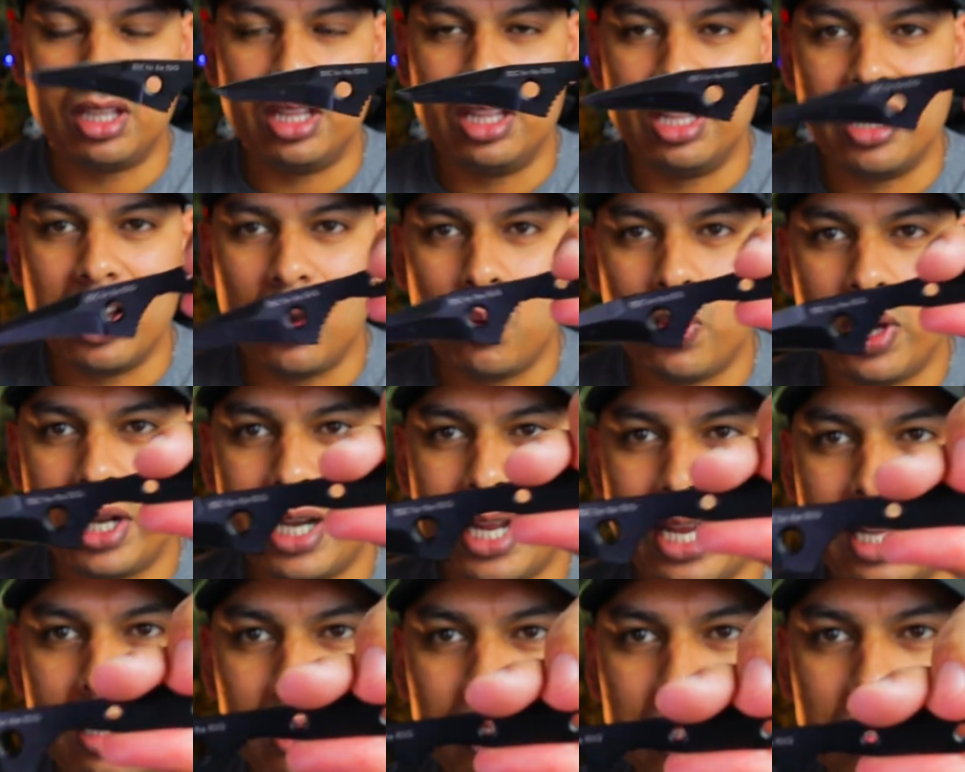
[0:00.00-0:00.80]
no
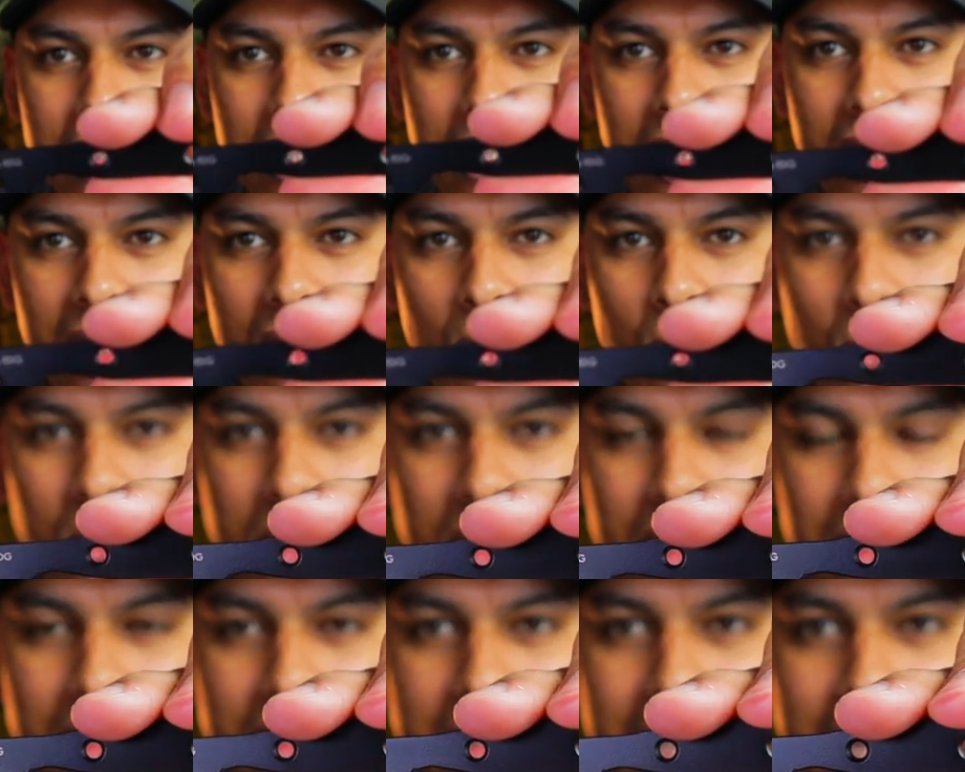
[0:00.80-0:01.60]
one else in the
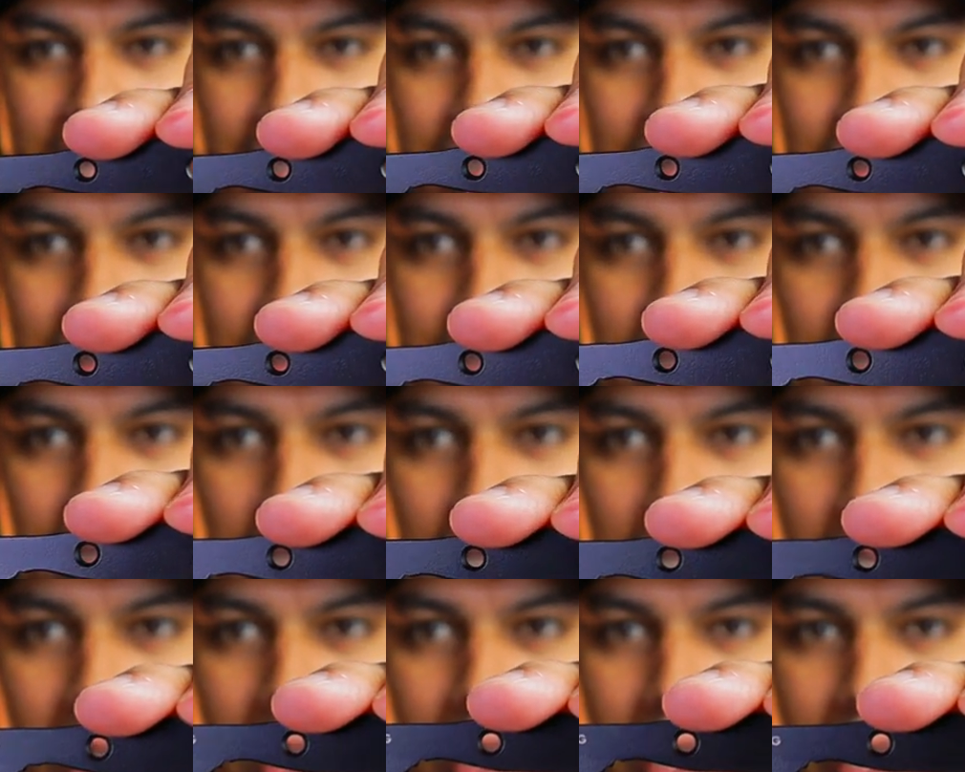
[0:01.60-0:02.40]
world does,
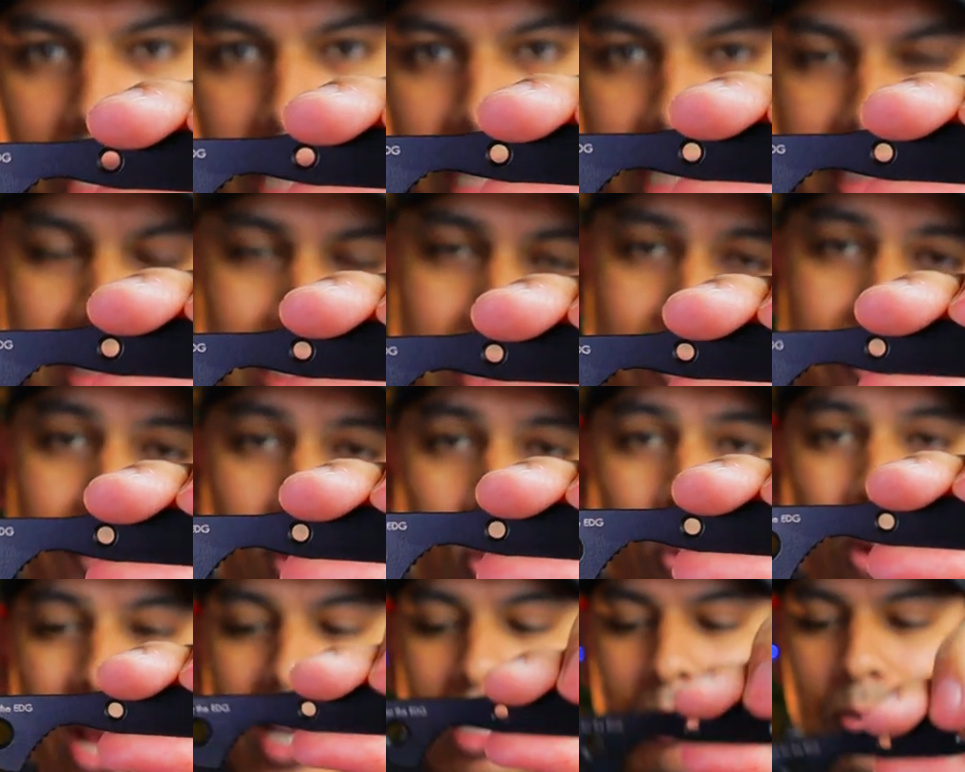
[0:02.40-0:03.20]
except
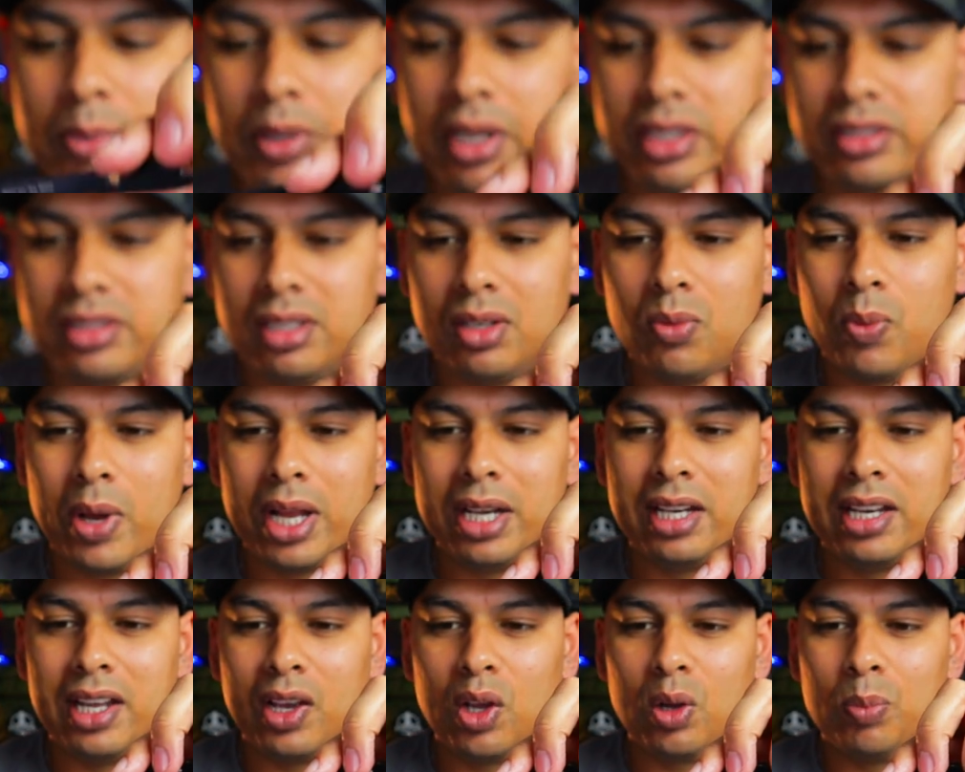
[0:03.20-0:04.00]
for one person
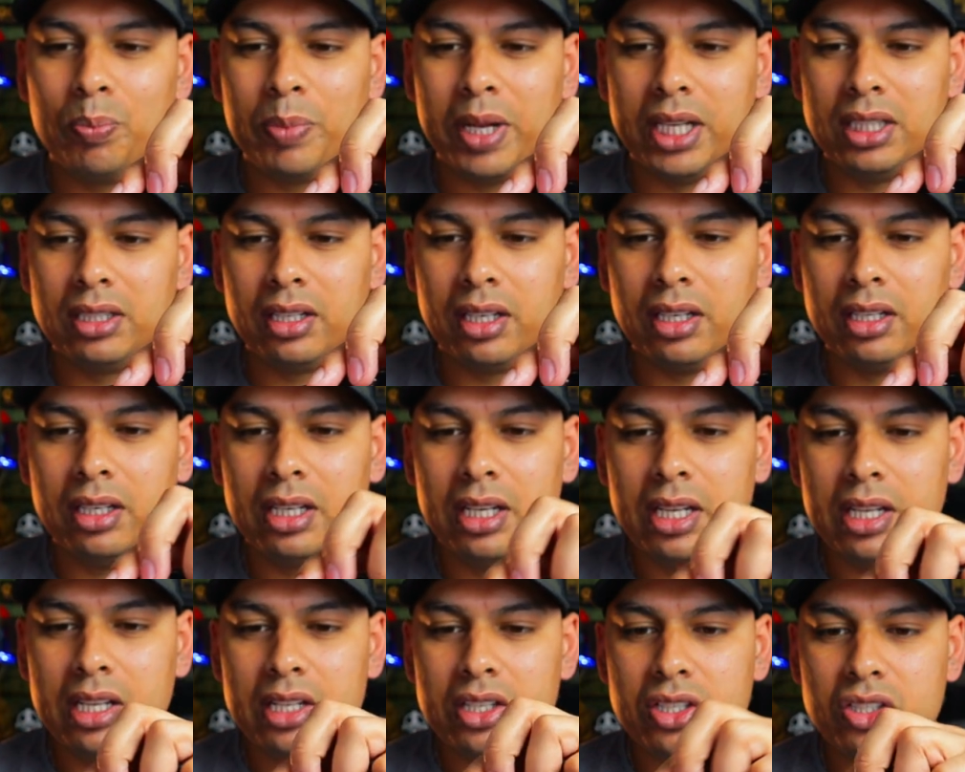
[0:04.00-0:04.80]
one day on
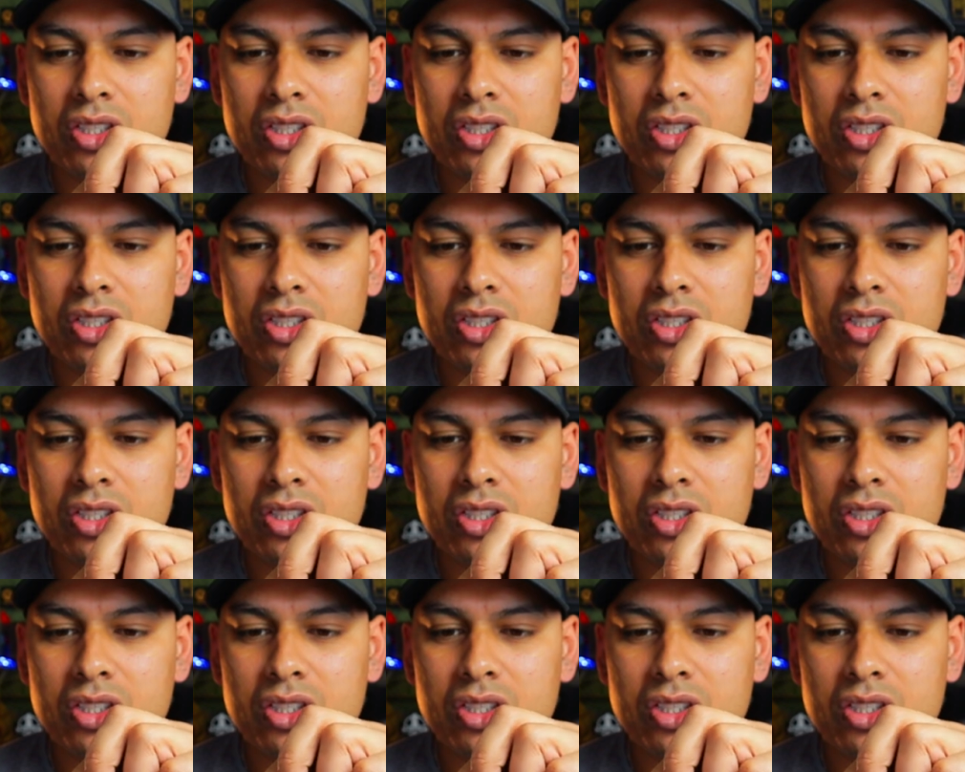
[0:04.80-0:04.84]
Patreon.